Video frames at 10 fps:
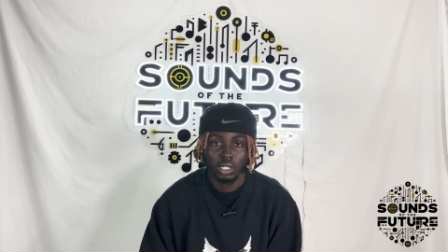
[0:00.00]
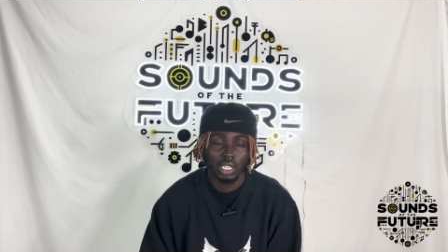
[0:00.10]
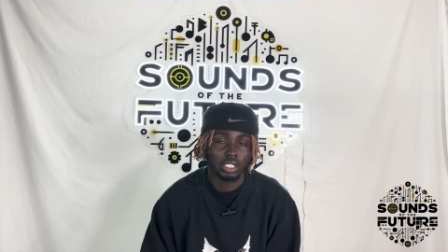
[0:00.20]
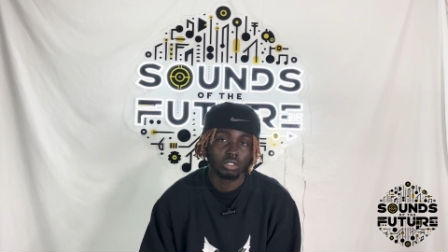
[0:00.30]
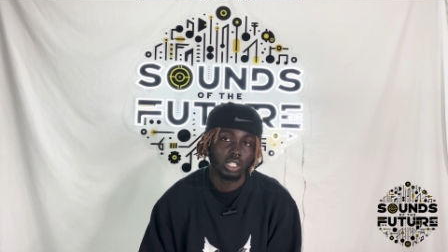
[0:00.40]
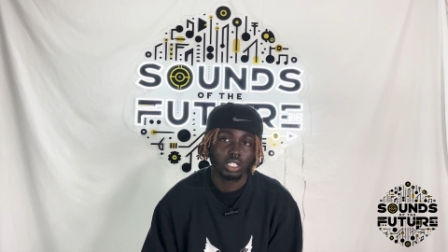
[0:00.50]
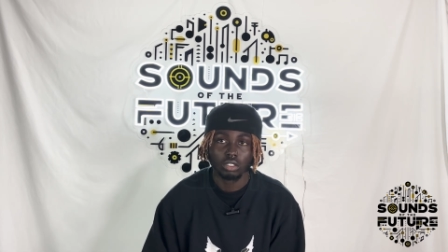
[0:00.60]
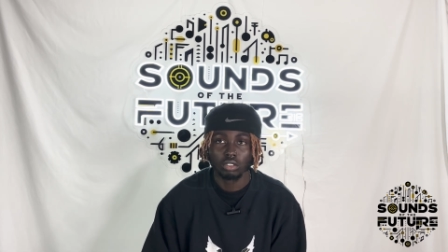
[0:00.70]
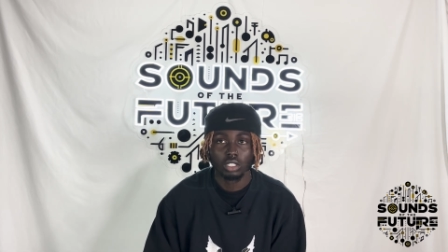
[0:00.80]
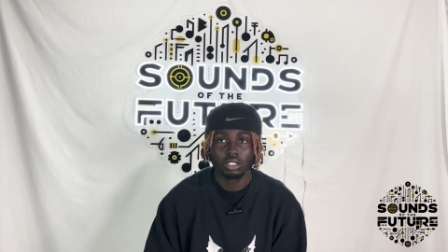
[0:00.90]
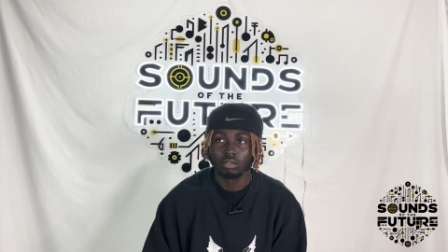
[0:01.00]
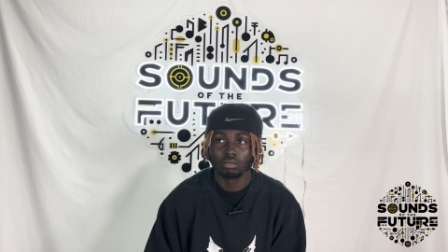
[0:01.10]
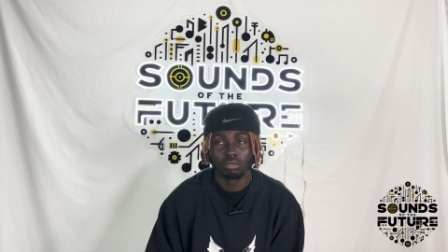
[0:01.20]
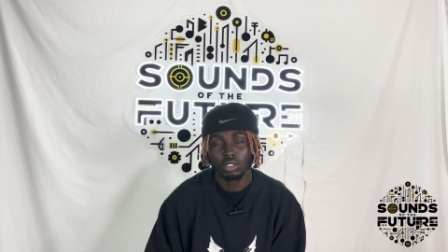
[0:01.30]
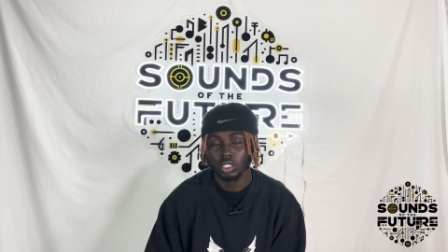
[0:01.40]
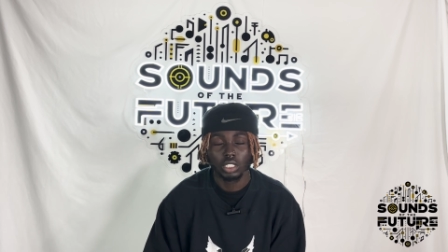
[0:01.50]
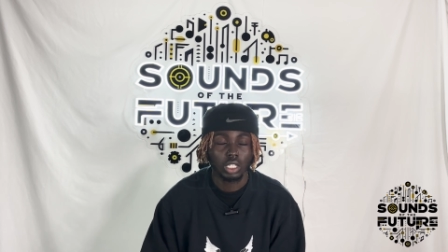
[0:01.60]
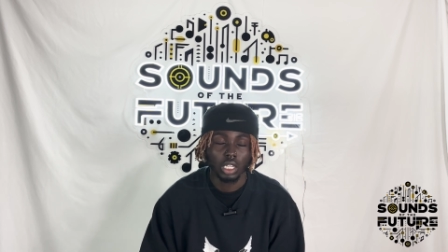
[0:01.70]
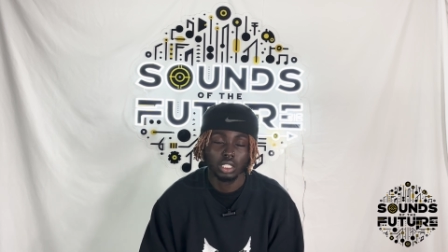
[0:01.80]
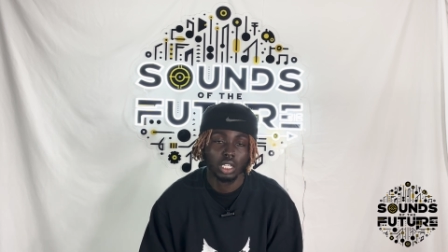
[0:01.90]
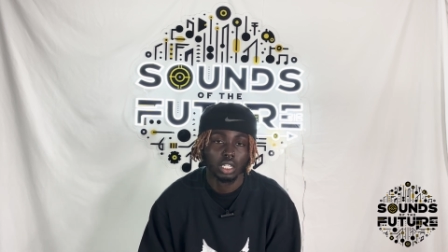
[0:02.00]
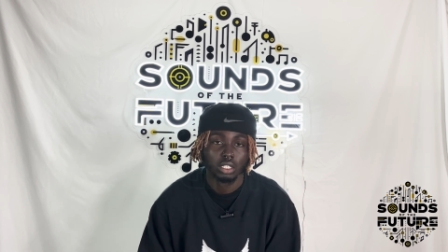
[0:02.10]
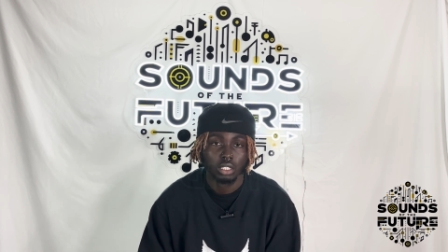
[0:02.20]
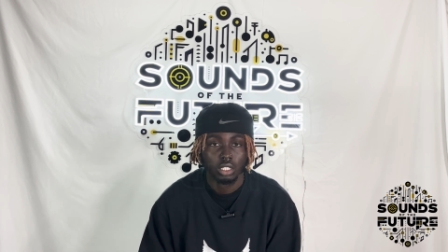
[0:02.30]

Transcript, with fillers: Unless you like you just you just like that.